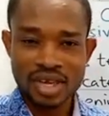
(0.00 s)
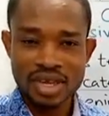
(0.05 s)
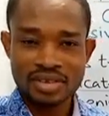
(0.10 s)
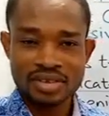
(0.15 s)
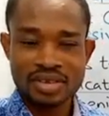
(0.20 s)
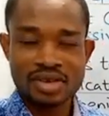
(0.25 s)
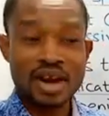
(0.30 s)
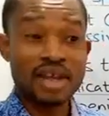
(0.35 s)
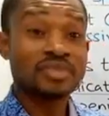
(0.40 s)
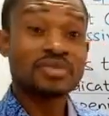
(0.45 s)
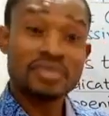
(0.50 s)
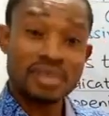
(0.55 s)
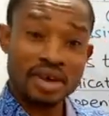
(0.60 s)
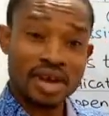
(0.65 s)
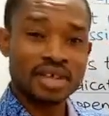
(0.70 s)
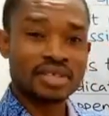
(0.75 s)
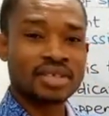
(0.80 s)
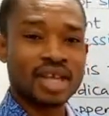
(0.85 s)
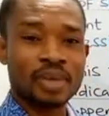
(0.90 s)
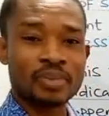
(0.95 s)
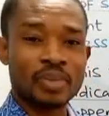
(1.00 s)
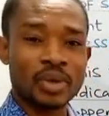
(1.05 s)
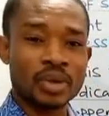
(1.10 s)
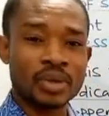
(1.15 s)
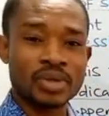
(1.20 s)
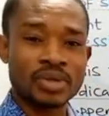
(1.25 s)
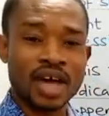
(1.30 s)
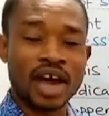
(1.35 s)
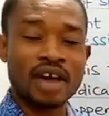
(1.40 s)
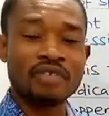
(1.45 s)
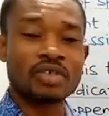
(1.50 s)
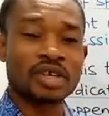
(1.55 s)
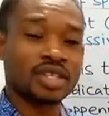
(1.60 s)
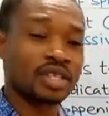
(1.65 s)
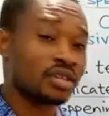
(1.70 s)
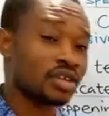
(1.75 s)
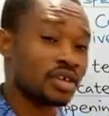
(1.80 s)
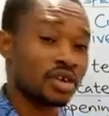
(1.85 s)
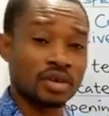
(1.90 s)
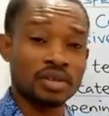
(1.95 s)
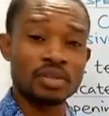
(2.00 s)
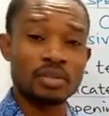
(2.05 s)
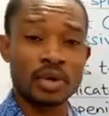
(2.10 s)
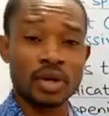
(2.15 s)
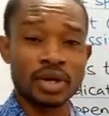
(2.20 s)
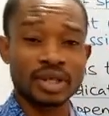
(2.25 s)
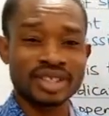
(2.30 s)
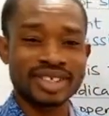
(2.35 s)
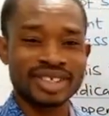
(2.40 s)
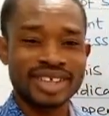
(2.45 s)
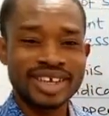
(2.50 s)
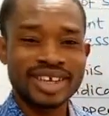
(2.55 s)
There are three examples I've written here on the board.